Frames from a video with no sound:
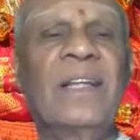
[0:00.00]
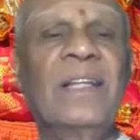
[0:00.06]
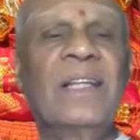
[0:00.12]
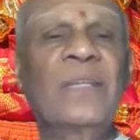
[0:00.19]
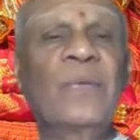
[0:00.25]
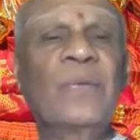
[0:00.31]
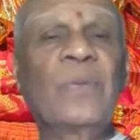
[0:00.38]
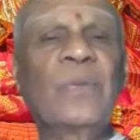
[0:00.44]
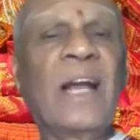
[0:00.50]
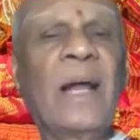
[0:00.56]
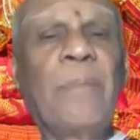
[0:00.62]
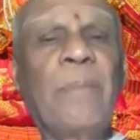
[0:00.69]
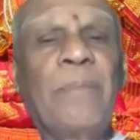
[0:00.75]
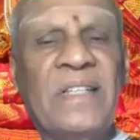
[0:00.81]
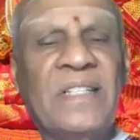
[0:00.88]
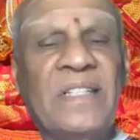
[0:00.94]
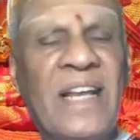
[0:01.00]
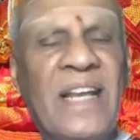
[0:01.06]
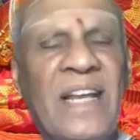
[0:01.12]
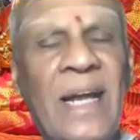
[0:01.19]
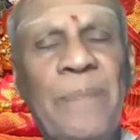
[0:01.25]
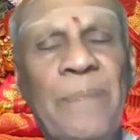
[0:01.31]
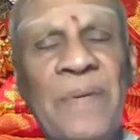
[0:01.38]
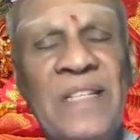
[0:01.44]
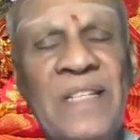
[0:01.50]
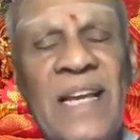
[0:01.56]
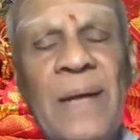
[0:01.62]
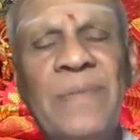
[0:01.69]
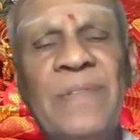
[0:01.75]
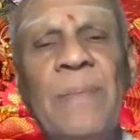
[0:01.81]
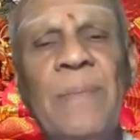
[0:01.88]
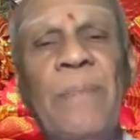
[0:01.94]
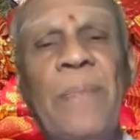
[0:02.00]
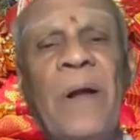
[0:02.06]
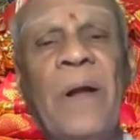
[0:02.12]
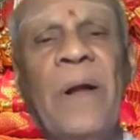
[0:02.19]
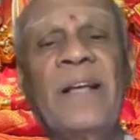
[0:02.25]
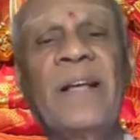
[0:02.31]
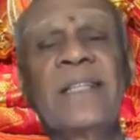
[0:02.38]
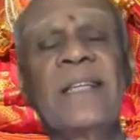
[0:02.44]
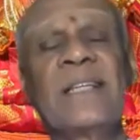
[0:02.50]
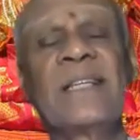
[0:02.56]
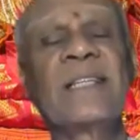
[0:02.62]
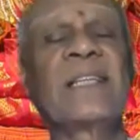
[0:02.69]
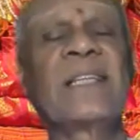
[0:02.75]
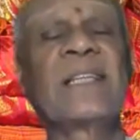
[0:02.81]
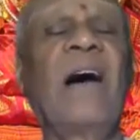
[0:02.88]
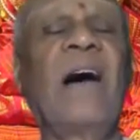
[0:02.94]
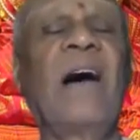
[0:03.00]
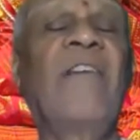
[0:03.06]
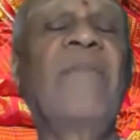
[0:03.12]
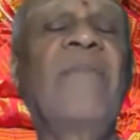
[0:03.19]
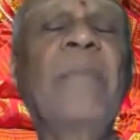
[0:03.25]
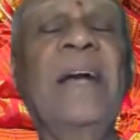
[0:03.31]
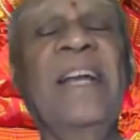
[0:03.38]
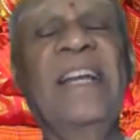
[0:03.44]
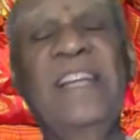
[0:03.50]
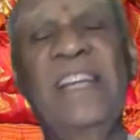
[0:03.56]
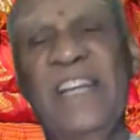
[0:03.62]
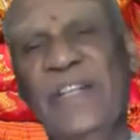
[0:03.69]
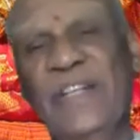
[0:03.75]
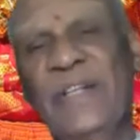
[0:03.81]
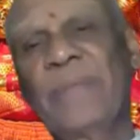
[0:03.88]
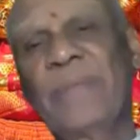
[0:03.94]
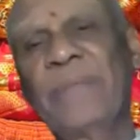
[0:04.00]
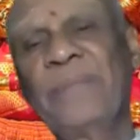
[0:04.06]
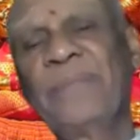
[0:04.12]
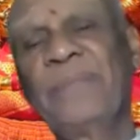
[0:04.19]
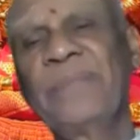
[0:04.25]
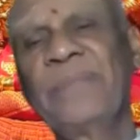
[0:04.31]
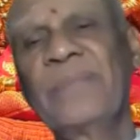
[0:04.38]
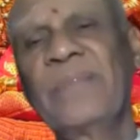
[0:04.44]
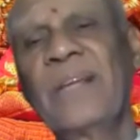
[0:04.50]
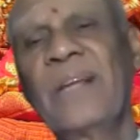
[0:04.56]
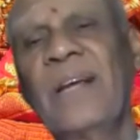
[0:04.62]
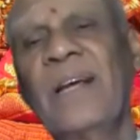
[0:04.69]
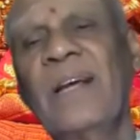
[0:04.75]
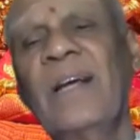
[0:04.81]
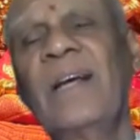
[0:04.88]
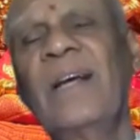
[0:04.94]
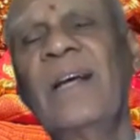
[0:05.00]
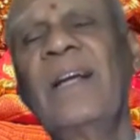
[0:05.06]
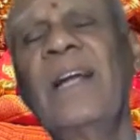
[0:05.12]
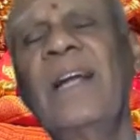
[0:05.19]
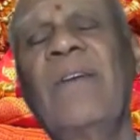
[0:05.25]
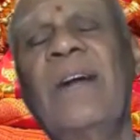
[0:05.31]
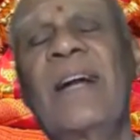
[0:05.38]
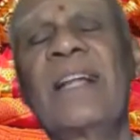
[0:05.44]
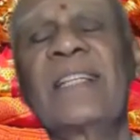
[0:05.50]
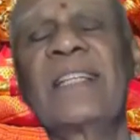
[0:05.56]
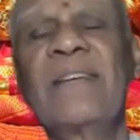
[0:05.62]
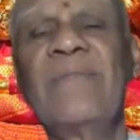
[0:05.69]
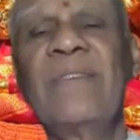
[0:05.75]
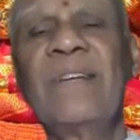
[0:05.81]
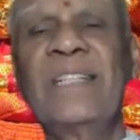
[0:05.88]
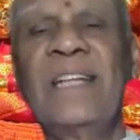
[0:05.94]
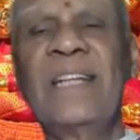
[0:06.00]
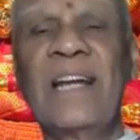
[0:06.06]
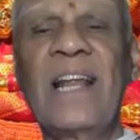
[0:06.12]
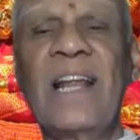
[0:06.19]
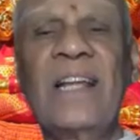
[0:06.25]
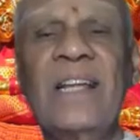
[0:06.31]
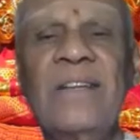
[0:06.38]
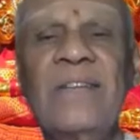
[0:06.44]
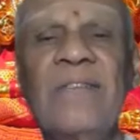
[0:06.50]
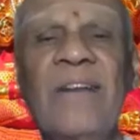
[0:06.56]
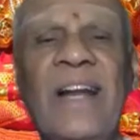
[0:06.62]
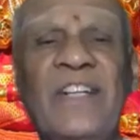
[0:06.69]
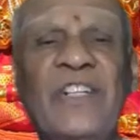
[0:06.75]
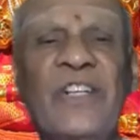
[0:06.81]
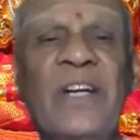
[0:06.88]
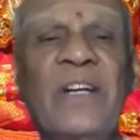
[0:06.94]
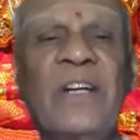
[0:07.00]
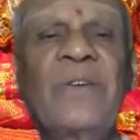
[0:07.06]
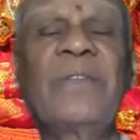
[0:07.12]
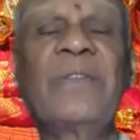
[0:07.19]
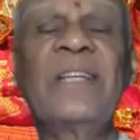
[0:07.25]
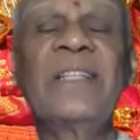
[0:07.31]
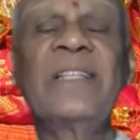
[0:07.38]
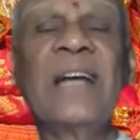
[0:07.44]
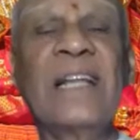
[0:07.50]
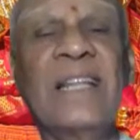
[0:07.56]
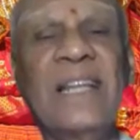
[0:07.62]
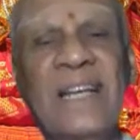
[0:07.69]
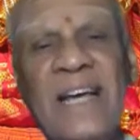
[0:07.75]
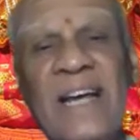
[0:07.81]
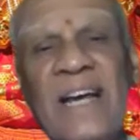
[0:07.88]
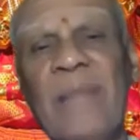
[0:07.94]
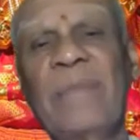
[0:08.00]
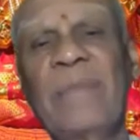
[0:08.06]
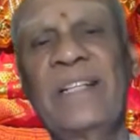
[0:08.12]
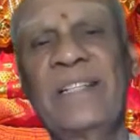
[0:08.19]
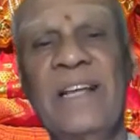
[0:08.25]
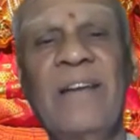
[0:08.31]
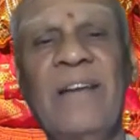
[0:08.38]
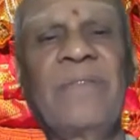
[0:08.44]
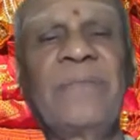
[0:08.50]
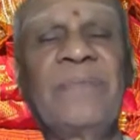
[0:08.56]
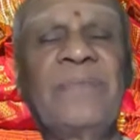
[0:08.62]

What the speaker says: The sutra prescribes the process of meditation. Now let us give a general introduction to this adhikaranam itself.